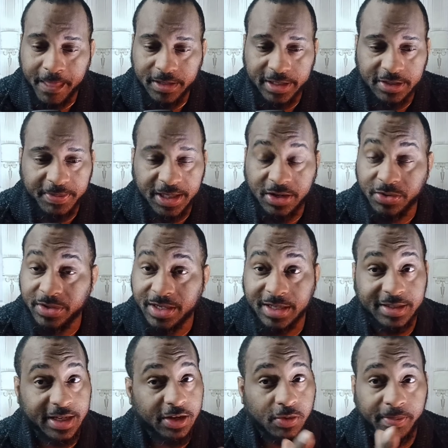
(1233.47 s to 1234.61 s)
Let me know to
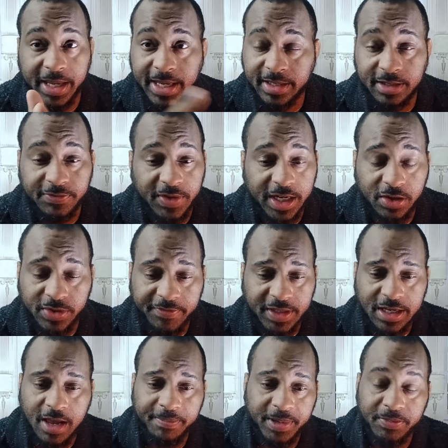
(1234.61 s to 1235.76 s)
continue making these videos. Every
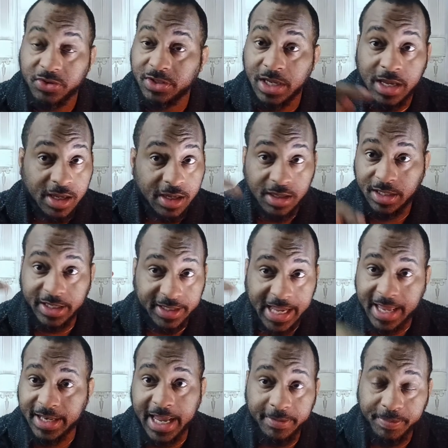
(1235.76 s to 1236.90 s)
time people click
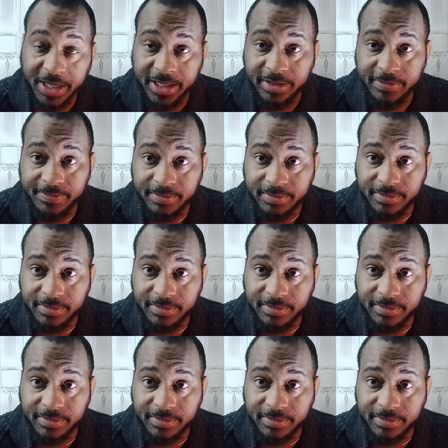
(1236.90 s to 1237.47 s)
that like button,